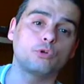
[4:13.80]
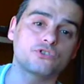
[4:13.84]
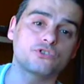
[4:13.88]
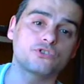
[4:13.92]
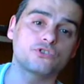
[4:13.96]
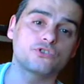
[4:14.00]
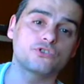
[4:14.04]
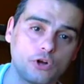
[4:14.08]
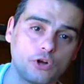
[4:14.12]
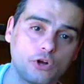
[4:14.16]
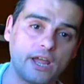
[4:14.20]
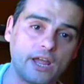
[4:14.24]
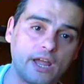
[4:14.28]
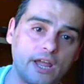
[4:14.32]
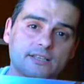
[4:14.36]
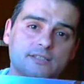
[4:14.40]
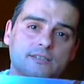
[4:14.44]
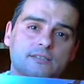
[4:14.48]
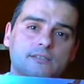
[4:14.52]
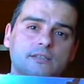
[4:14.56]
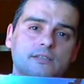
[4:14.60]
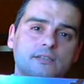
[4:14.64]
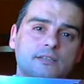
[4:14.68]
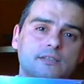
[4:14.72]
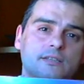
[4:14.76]
store
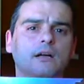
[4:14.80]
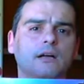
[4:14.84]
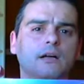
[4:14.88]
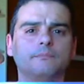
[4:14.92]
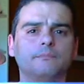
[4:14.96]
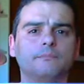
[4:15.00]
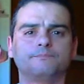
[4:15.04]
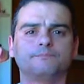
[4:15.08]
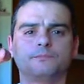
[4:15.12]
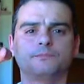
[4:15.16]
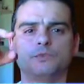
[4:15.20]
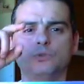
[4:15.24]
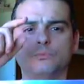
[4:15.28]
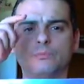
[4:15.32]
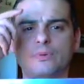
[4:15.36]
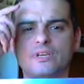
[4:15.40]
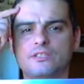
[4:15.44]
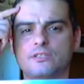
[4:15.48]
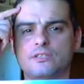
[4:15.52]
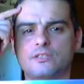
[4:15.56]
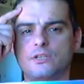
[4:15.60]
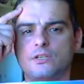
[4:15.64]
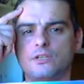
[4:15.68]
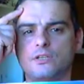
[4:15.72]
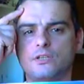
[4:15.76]
has the, you
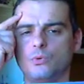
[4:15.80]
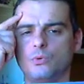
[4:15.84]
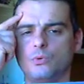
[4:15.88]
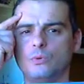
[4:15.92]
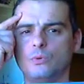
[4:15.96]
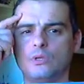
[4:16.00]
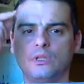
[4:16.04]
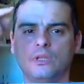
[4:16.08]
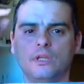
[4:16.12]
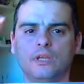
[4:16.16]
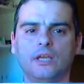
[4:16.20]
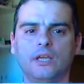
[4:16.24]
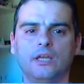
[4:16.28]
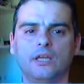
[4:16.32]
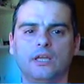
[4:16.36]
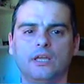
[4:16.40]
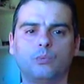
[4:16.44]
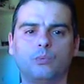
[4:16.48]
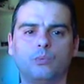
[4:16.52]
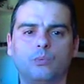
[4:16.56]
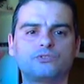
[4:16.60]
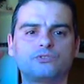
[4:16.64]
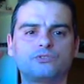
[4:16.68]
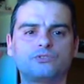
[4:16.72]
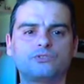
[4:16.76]
must know,
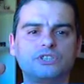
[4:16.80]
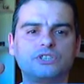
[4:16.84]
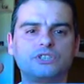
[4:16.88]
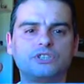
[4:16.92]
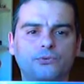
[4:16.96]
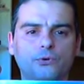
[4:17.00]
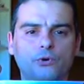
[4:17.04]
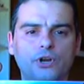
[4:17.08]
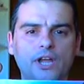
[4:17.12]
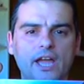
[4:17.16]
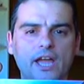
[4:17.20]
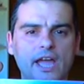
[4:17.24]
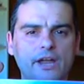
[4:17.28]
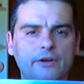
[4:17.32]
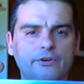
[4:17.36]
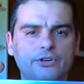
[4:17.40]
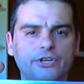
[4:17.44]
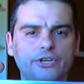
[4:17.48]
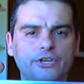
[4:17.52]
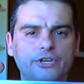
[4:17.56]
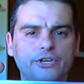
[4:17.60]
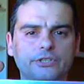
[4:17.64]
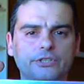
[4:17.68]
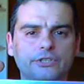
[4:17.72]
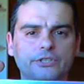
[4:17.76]
124
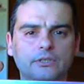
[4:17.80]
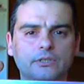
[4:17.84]
Harrier,